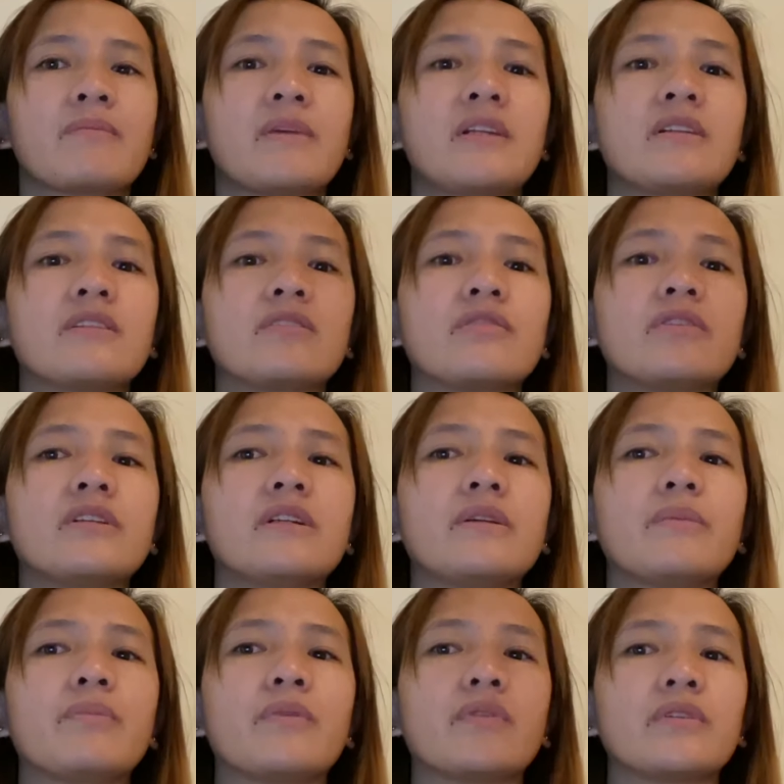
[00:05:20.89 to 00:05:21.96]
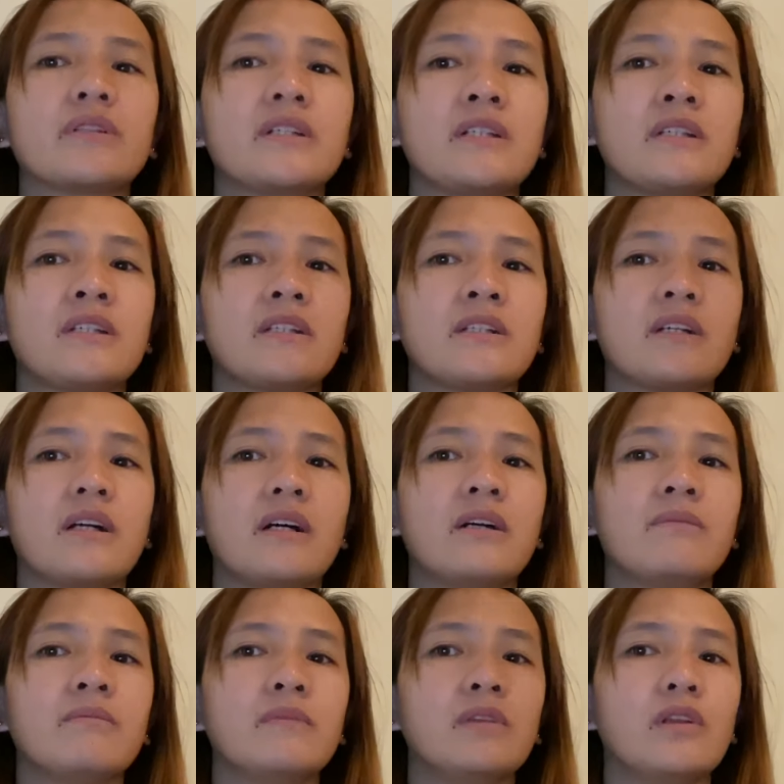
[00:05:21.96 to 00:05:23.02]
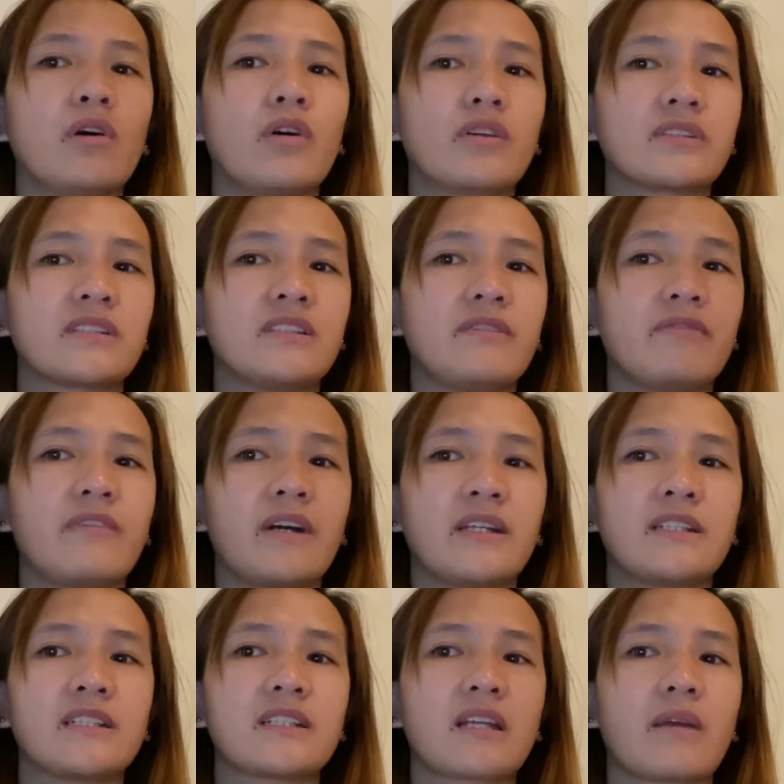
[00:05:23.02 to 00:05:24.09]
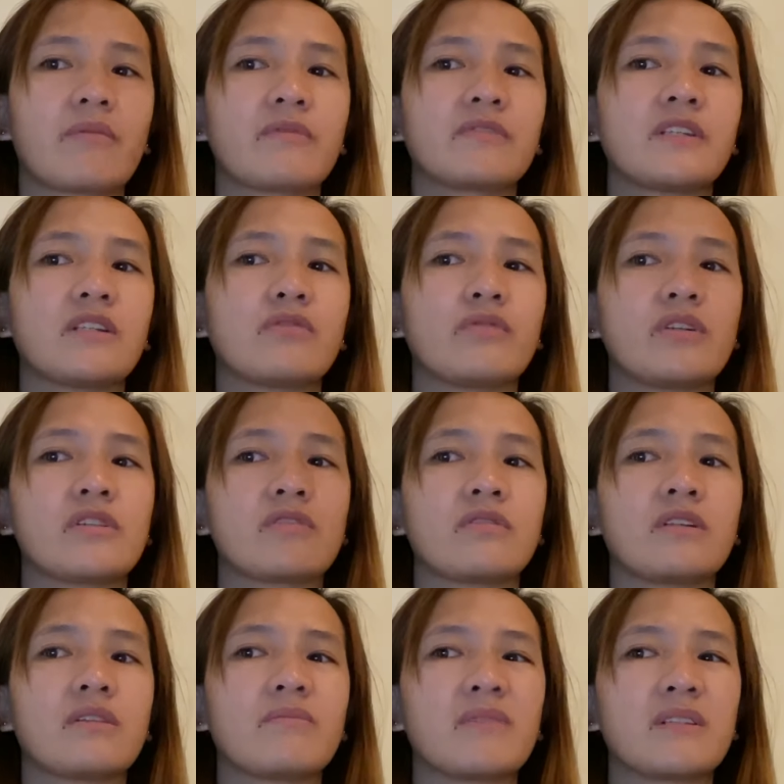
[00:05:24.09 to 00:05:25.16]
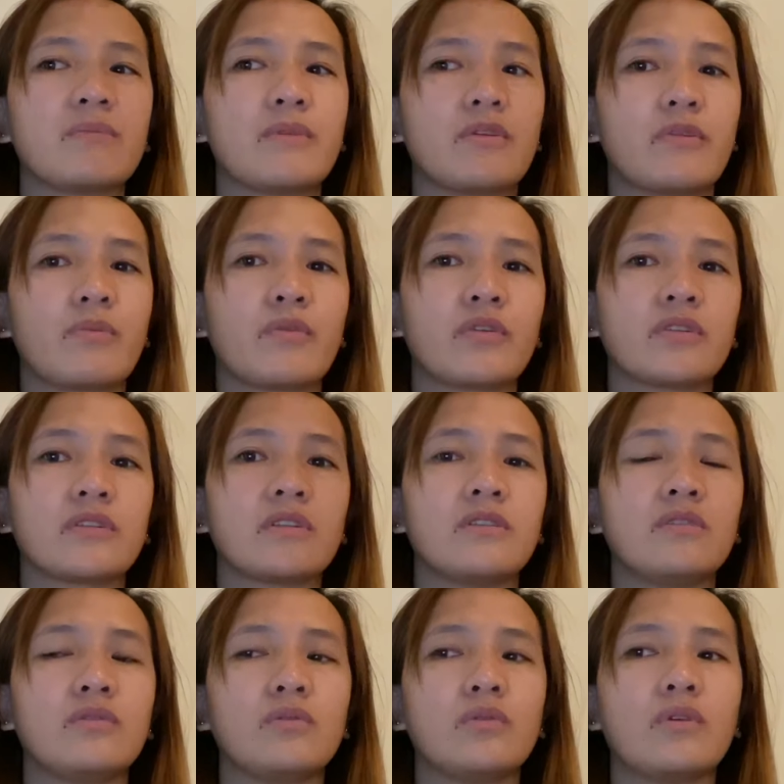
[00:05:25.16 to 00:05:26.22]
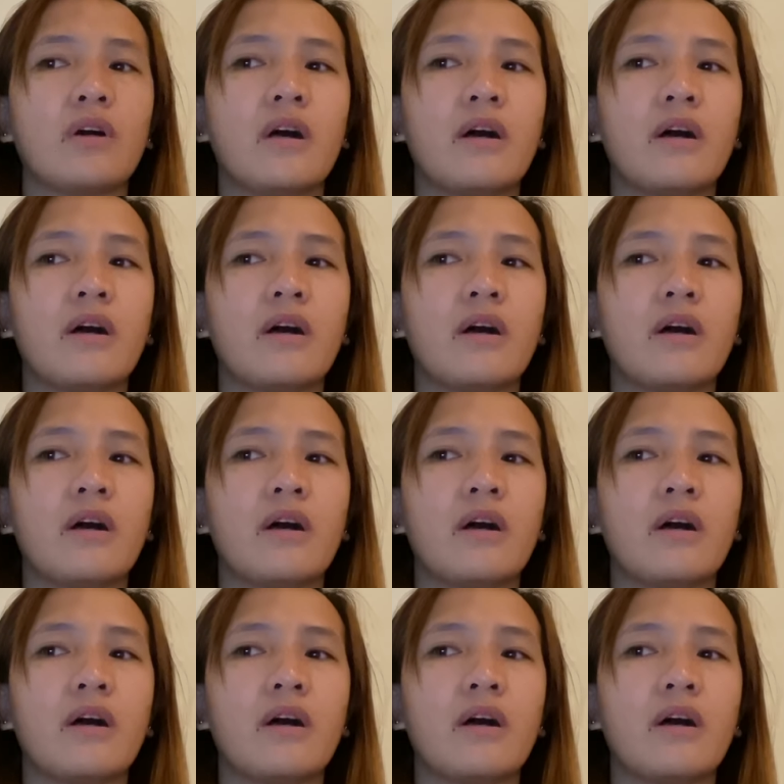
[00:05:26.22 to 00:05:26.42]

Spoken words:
Mandatory reporting laws define the type of situation that must be reported to